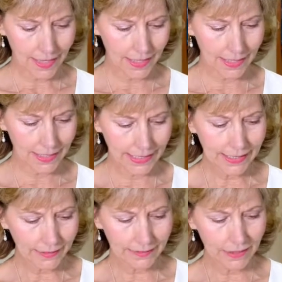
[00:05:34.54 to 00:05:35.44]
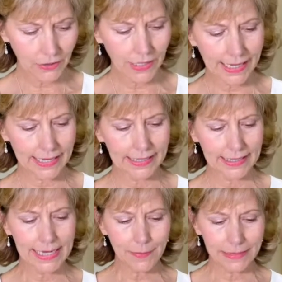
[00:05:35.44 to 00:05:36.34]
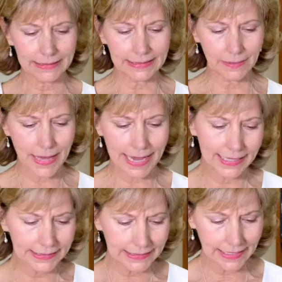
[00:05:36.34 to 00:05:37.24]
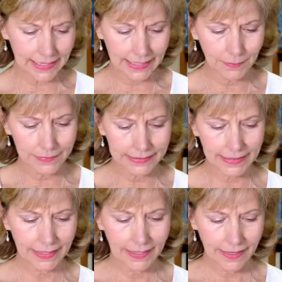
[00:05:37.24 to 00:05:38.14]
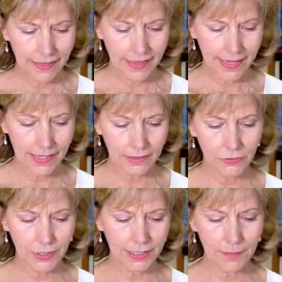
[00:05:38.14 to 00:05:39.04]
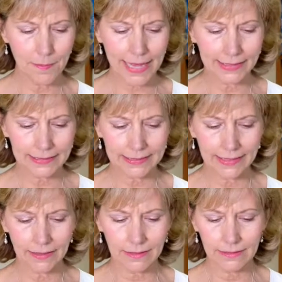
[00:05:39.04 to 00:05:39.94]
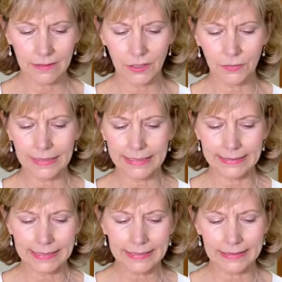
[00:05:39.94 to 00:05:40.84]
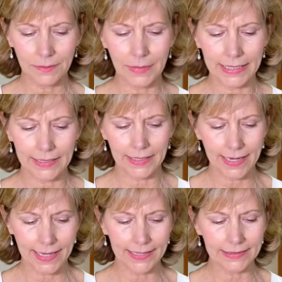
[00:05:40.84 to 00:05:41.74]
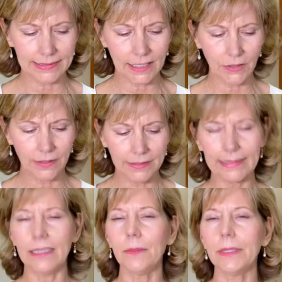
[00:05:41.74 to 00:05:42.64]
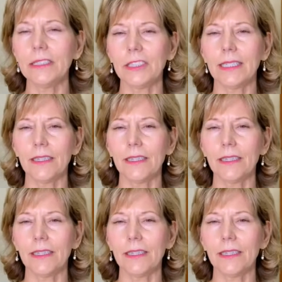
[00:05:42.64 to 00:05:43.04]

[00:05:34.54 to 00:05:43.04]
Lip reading: It also can inhibit some enzymes that trigger mast cells to release histamine, and so this inhibition of